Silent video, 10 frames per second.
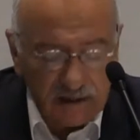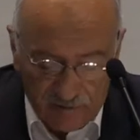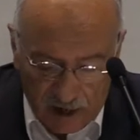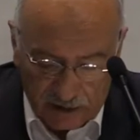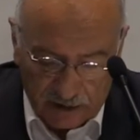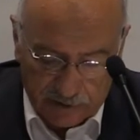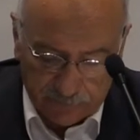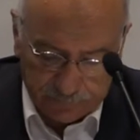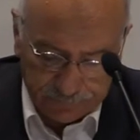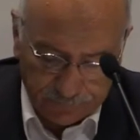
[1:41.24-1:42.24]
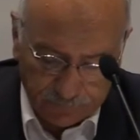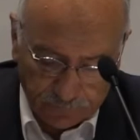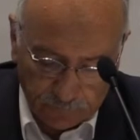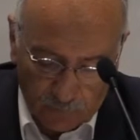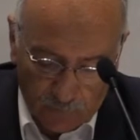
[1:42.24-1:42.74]
whereas you have those
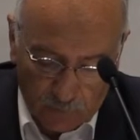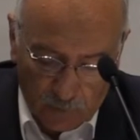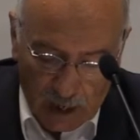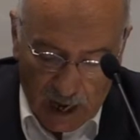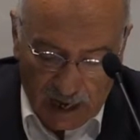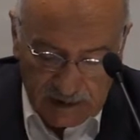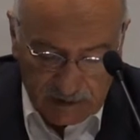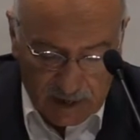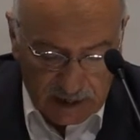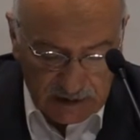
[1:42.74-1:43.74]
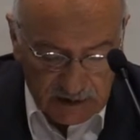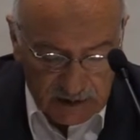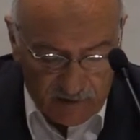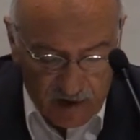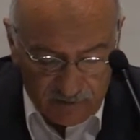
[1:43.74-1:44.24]
speaking Armenian, speaking
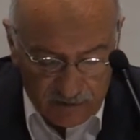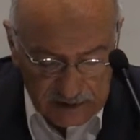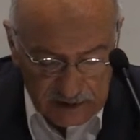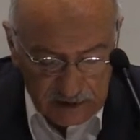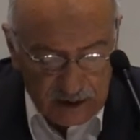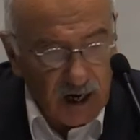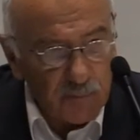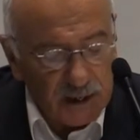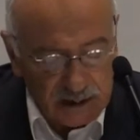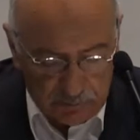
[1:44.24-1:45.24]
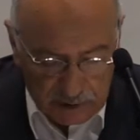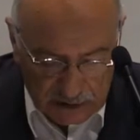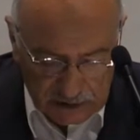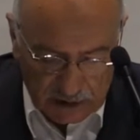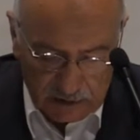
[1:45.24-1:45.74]
any other language in Istanbul
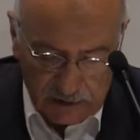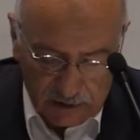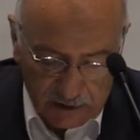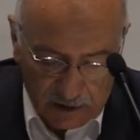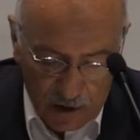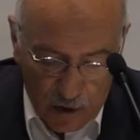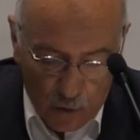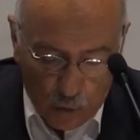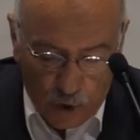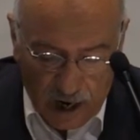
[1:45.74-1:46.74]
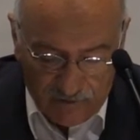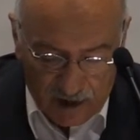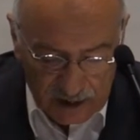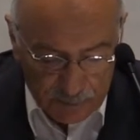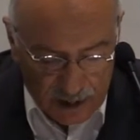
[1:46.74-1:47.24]
is not something to be
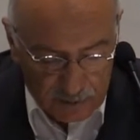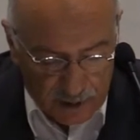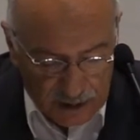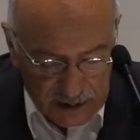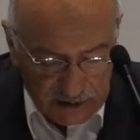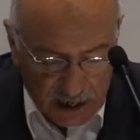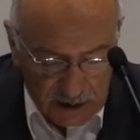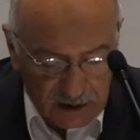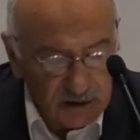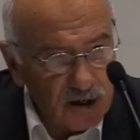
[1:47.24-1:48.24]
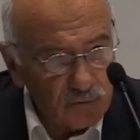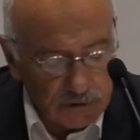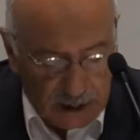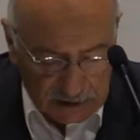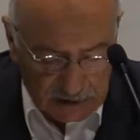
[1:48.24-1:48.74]
considered. Istanbul is where the Western
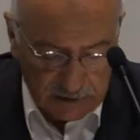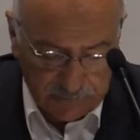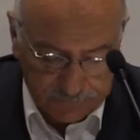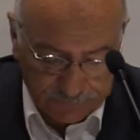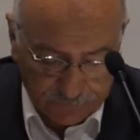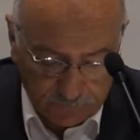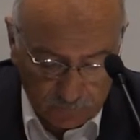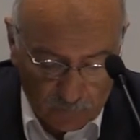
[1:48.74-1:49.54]
Armenian was born.